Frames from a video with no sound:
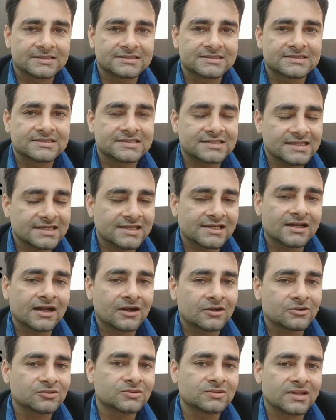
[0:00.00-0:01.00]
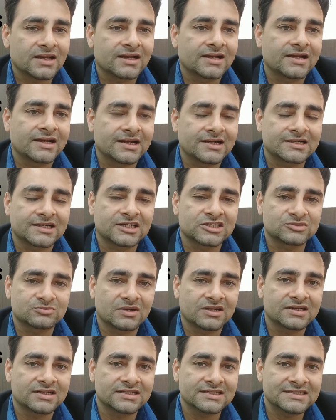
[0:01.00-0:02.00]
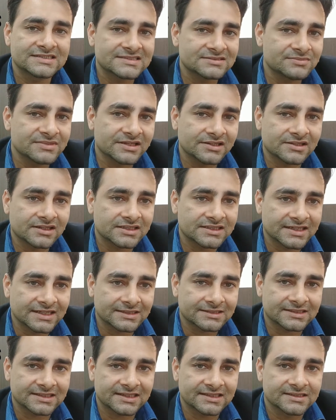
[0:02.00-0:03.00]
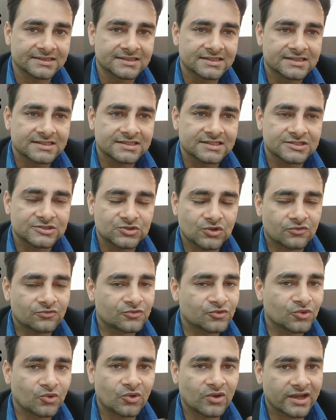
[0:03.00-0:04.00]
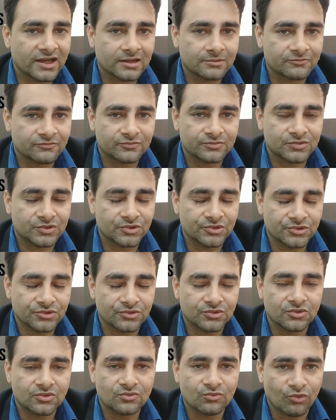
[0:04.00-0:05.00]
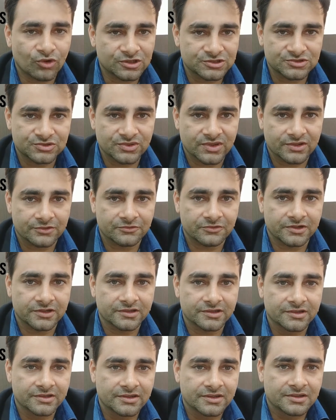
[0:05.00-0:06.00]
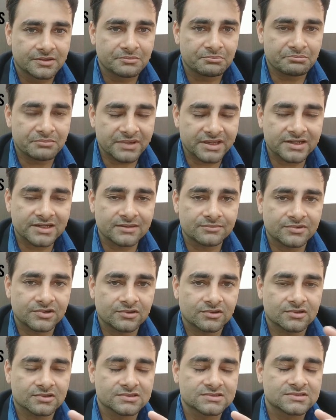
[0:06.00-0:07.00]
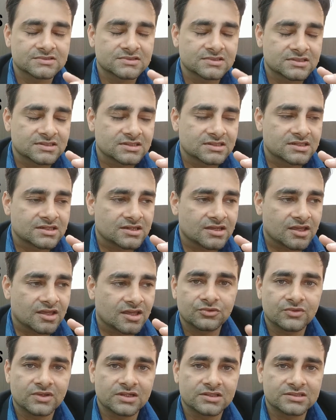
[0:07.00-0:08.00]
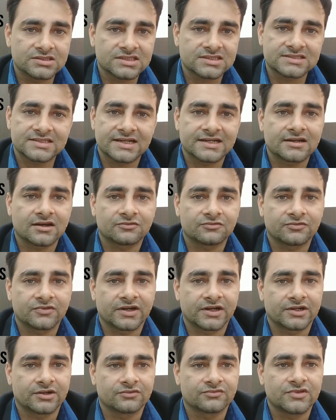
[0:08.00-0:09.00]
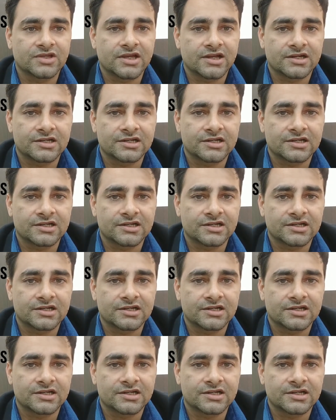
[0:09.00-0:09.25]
seeing how a hair transplant is being conducted is of no help to you whatsoever, mainly because you will just get afraid of the